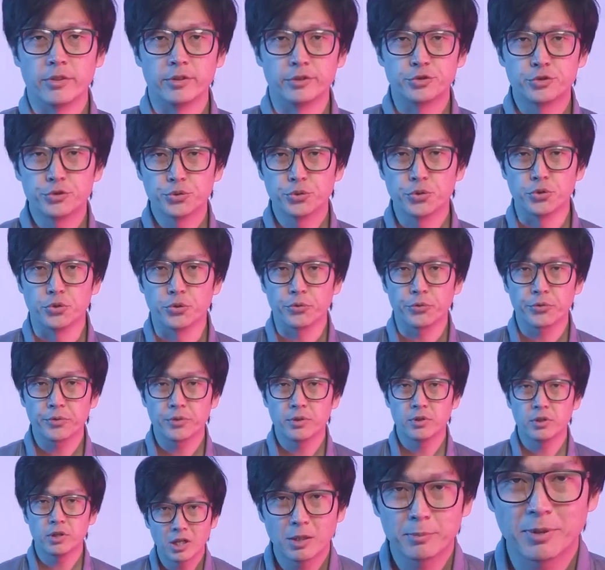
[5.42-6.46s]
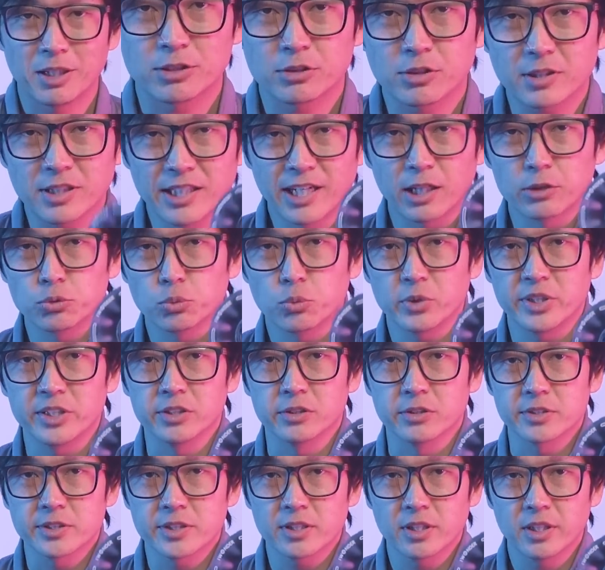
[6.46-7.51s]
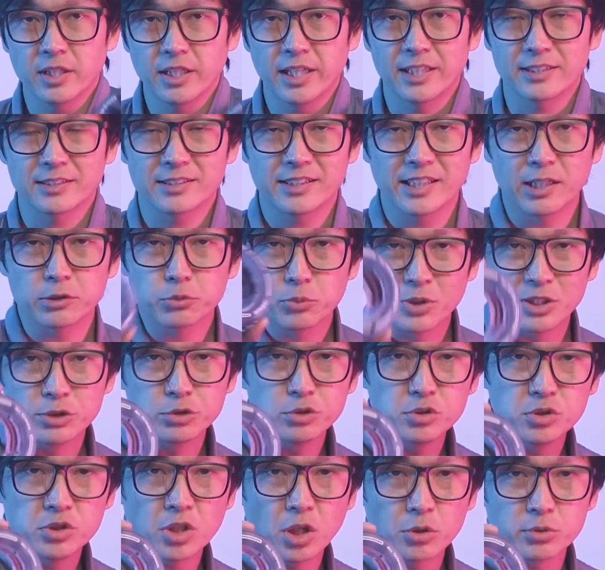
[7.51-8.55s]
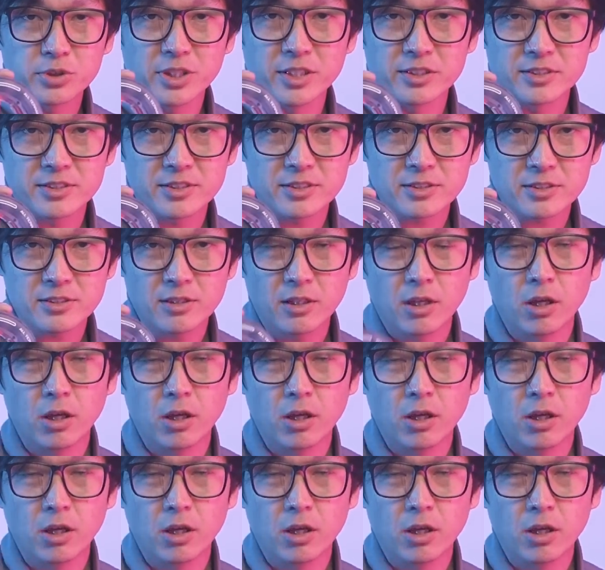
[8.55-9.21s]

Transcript: the truth about Cloudwheels and Cloudwheel donuts.